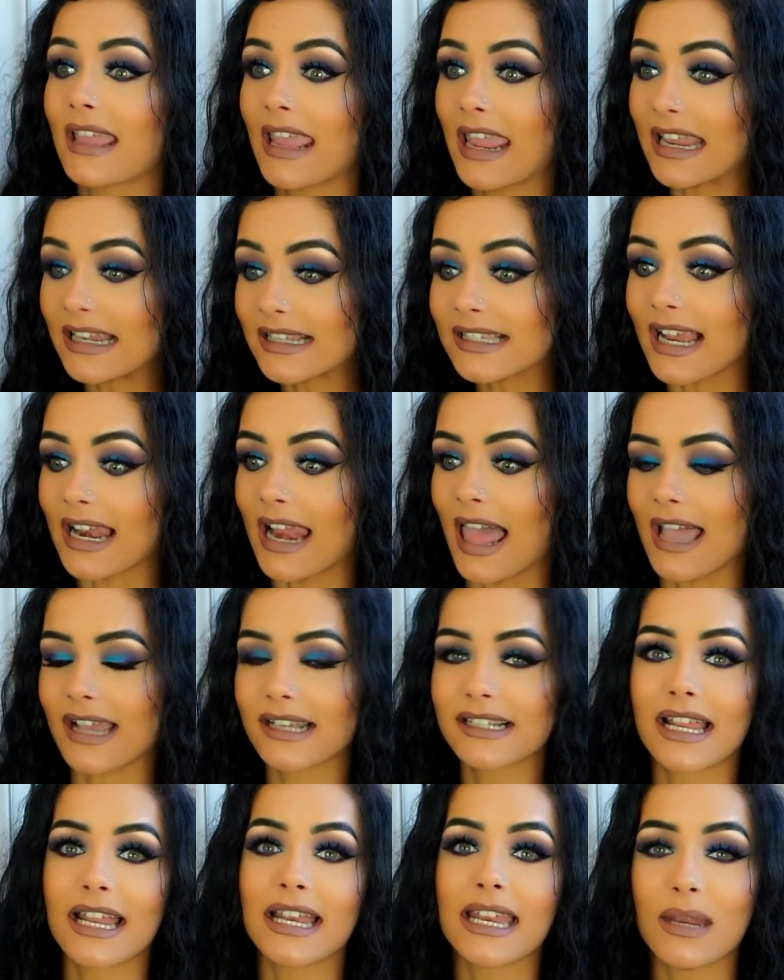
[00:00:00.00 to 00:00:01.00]

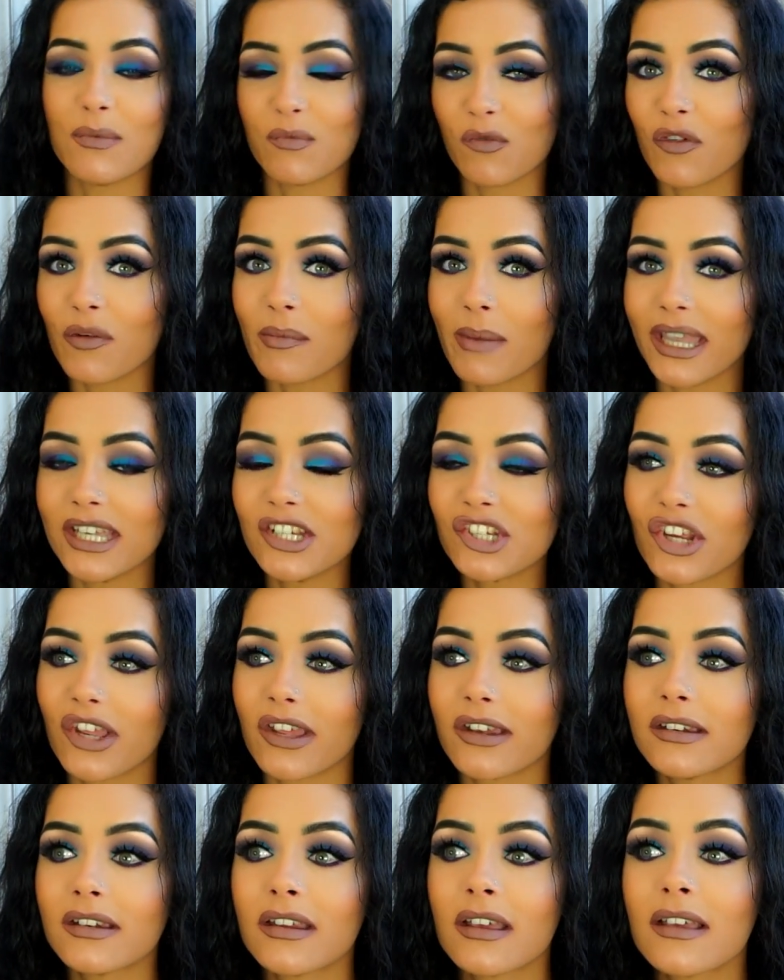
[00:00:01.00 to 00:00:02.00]
intellect and
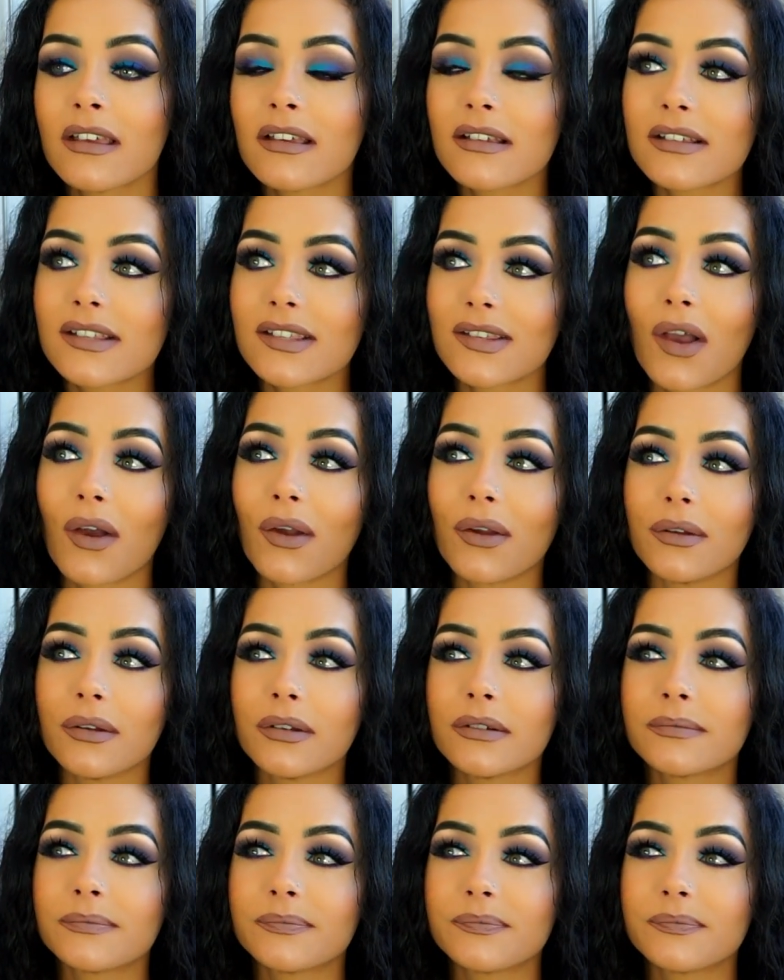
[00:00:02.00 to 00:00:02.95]
information. So,